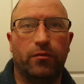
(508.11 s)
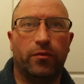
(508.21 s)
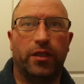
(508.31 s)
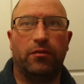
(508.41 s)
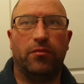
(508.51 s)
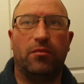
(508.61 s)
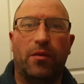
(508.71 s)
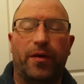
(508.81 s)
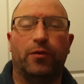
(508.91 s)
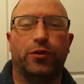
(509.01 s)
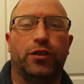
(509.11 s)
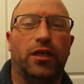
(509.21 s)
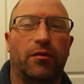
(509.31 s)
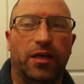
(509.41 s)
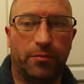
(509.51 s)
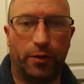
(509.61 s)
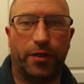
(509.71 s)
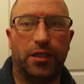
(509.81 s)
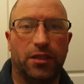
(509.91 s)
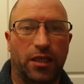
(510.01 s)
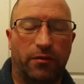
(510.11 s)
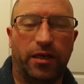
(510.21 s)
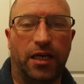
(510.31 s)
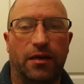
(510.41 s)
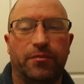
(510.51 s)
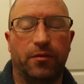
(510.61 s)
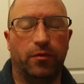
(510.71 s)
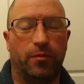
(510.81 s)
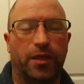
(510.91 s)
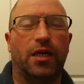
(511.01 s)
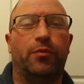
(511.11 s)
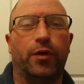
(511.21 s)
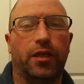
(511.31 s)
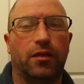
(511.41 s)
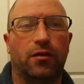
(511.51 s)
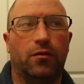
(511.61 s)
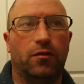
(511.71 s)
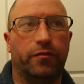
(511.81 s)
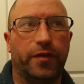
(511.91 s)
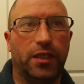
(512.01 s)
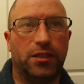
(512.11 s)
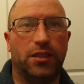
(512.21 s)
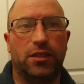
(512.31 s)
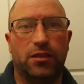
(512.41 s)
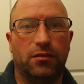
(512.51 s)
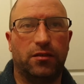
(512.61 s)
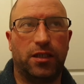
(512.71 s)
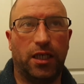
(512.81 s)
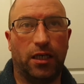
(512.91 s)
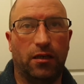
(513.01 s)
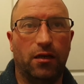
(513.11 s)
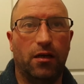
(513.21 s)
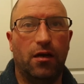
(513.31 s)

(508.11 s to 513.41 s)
when me and my pals used to come out to Bothies or going away camping, we'd make a point of each is taking